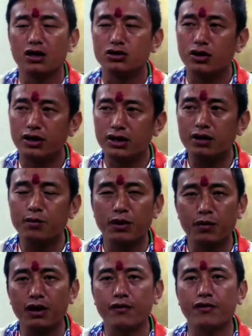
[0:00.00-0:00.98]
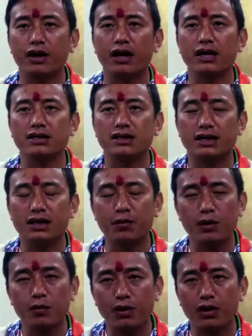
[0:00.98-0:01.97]
So I think people have realized, other
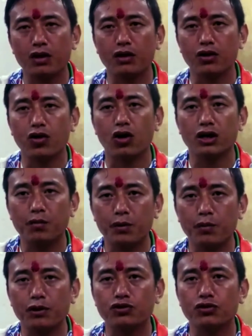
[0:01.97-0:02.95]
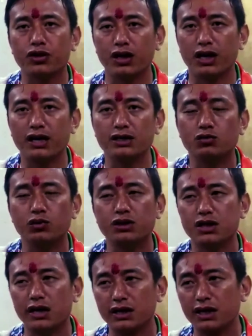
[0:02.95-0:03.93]
people should realize,
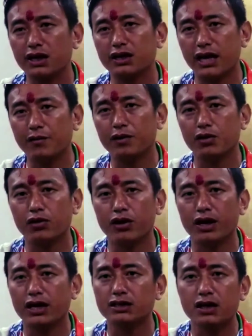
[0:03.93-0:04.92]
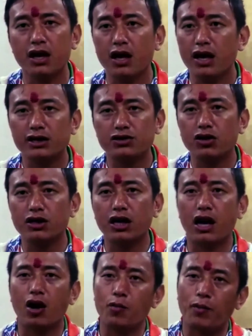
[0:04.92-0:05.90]
which I think in time they will realize. It's not
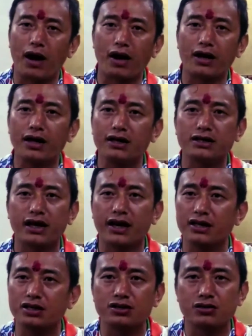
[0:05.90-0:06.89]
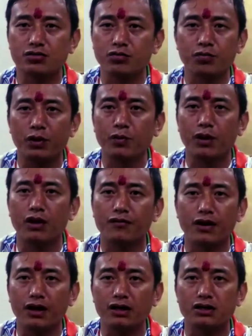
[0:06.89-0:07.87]
that our party is against people of
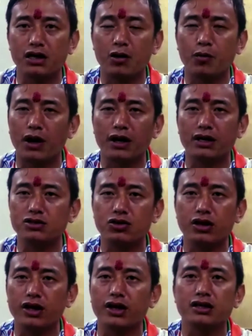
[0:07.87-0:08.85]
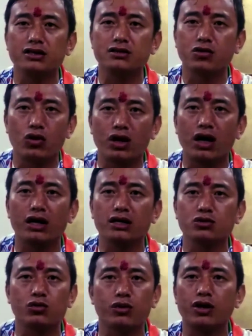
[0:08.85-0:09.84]
the hills. Our party is not against
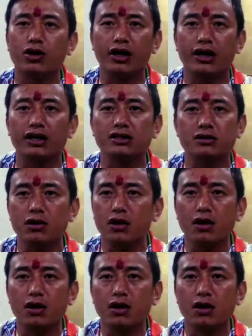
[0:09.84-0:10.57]
Gorkhalism. We're not against